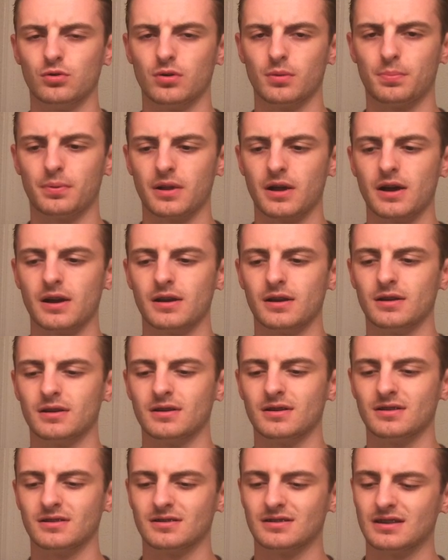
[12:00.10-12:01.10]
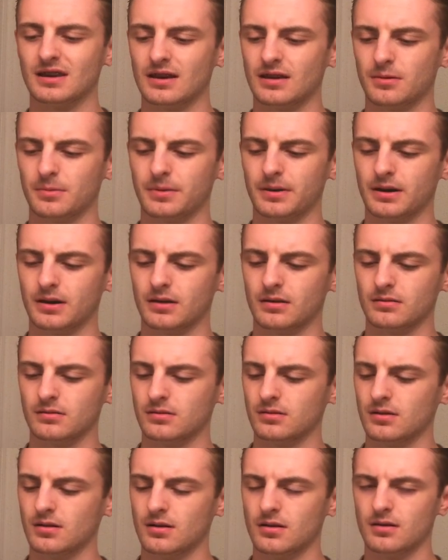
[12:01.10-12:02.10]
you apply, and it does take about
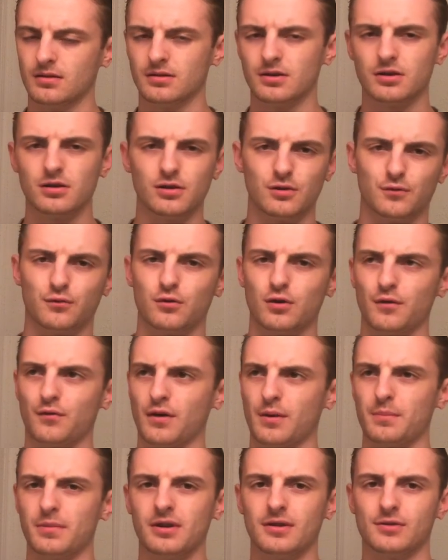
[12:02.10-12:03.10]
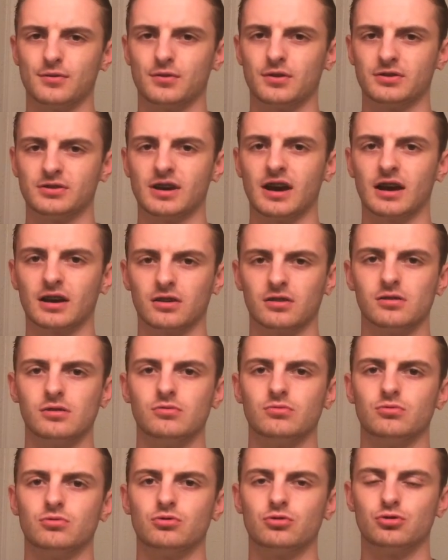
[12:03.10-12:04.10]
30 to 45 minutes for it to
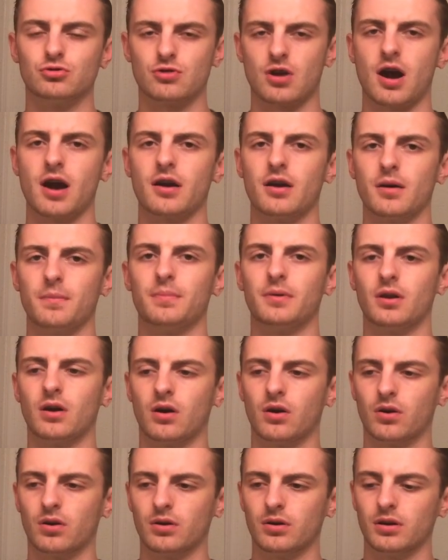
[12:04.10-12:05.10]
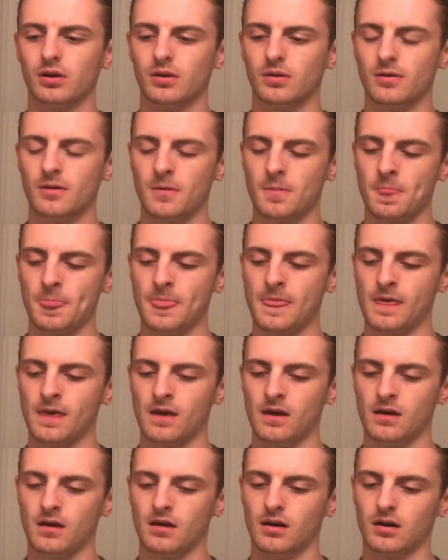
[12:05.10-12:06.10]
actually dry up and harden.
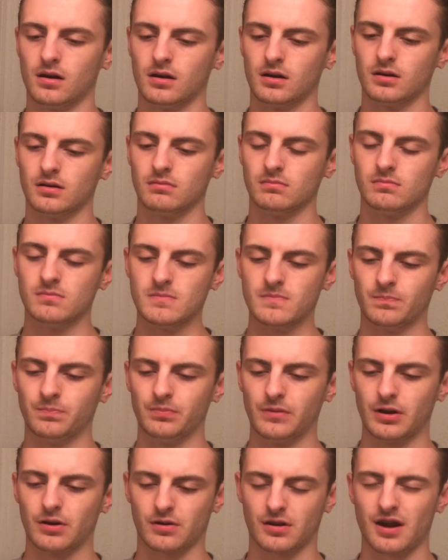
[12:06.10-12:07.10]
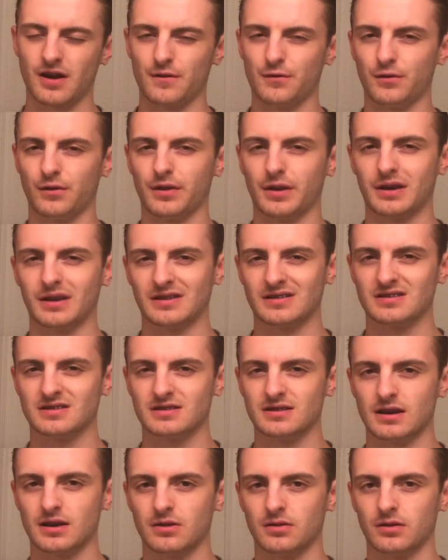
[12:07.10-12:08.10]
It'll kind of feel like it's
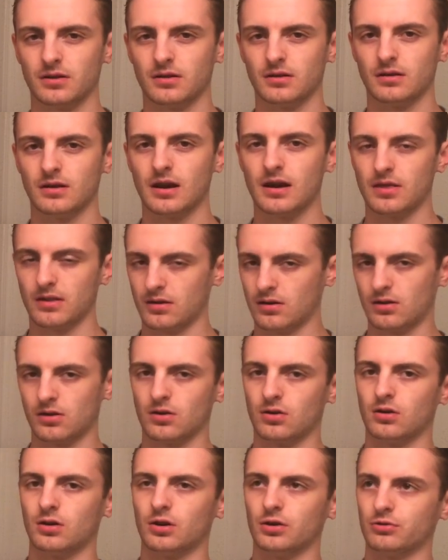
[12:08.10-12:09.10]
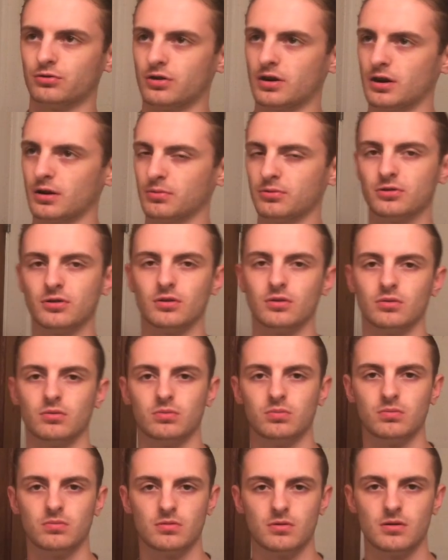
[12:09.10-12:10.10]
settling, and then it'll all dry up.
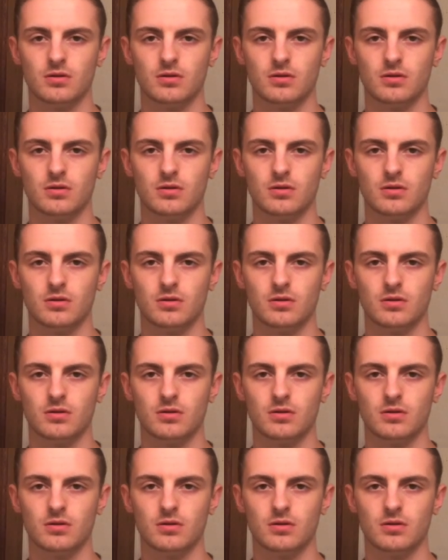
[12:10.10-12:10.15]
So